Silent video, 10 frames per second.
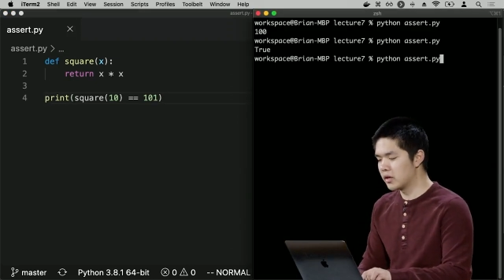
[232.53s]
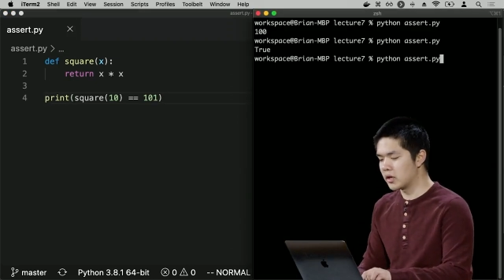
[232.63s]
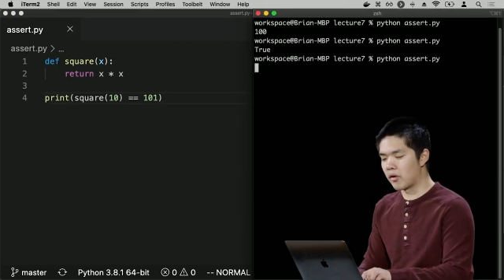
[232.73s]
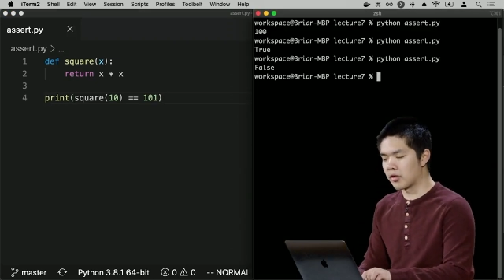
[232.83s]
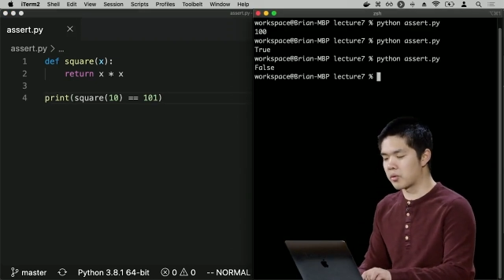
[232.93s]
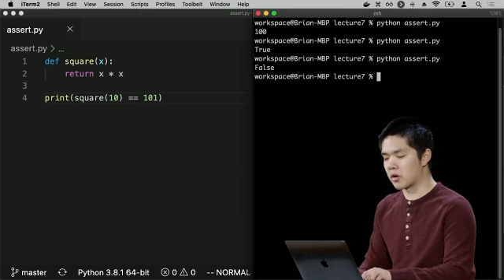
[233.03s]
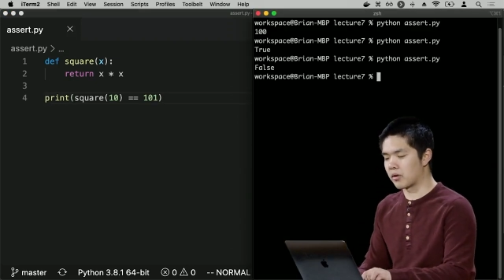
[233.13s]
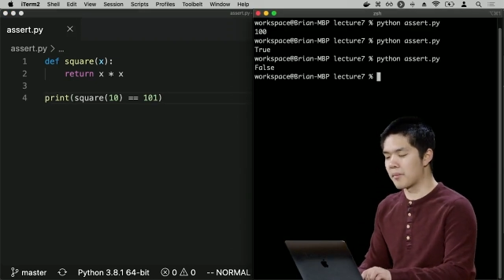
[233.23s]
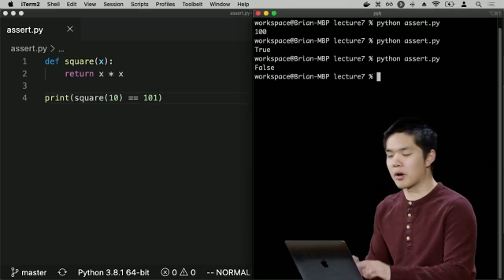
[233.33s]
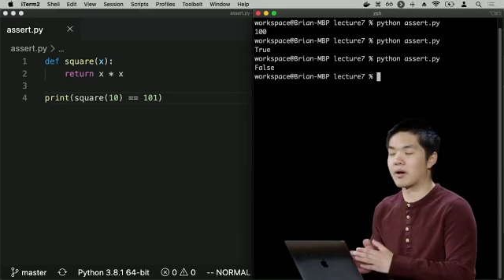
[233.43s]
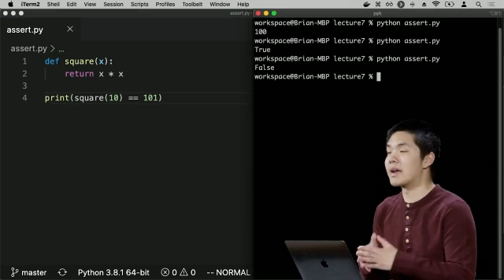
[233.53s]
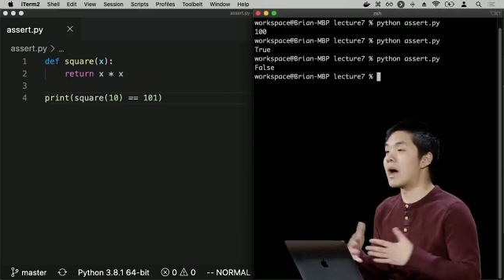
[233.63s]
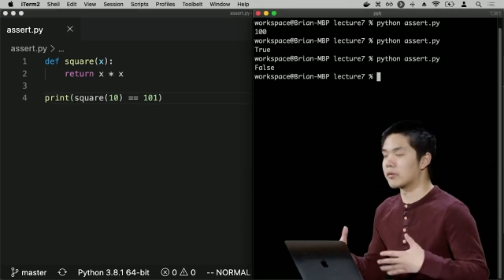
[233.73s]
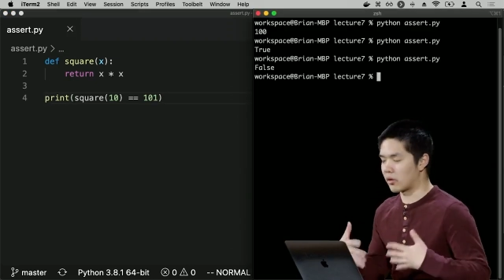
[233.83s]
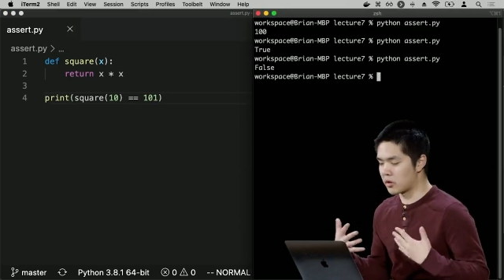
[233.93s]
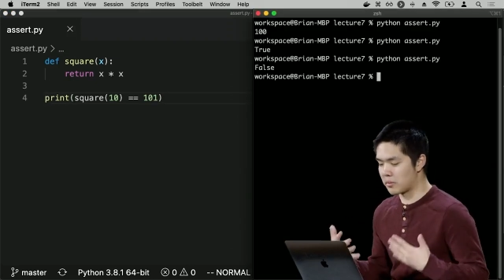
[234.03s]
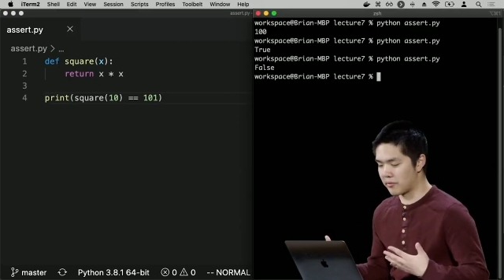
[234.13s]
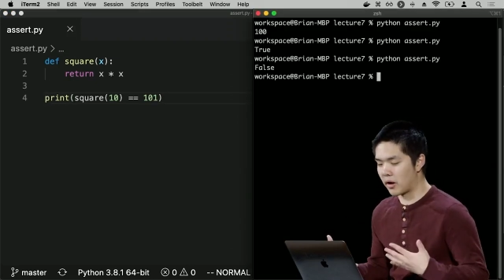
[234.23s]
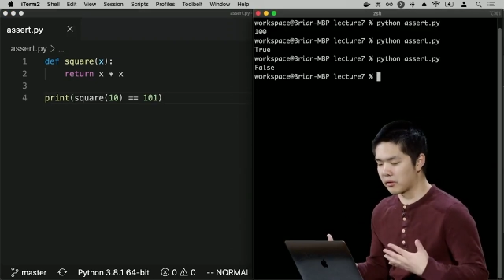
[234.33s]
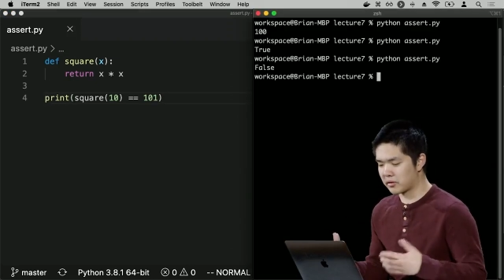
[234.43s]
you run the program, and OK, now it's going to be
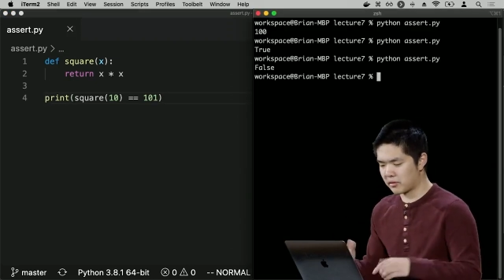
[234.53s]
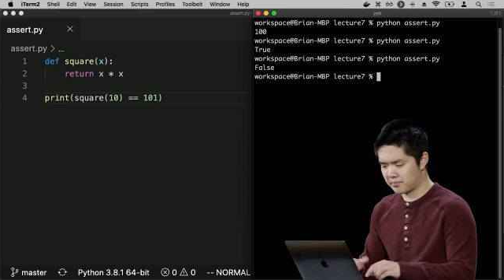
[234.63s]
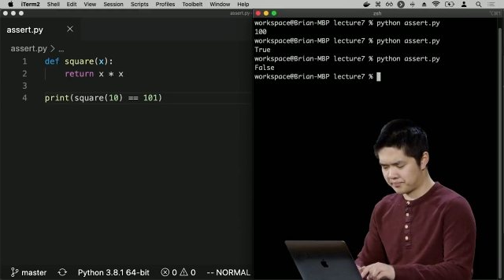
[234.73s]
false.